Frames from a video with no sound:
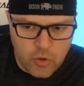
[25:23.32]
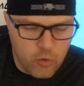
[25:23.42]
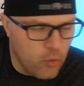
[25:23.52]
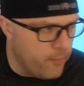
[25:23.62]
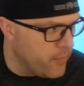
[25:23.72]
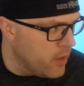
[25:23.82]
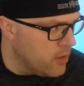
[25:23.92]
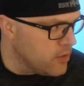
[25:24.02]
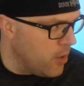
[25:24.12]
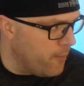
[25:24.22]
Cool.
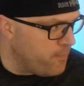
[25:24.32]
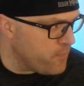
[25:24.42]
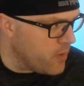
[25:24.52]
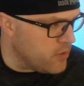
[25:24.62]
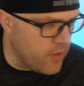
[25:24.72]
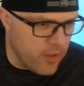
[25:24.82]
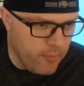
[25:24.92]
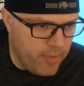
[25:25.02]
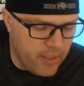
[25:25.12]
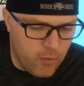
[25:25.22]
So the
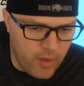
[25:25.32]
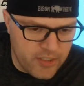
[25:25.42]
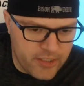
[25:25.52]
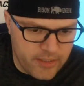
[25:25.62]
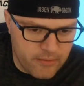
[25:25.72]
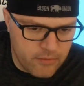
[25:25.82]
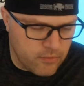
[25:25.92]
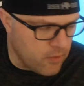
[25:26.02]
other big question,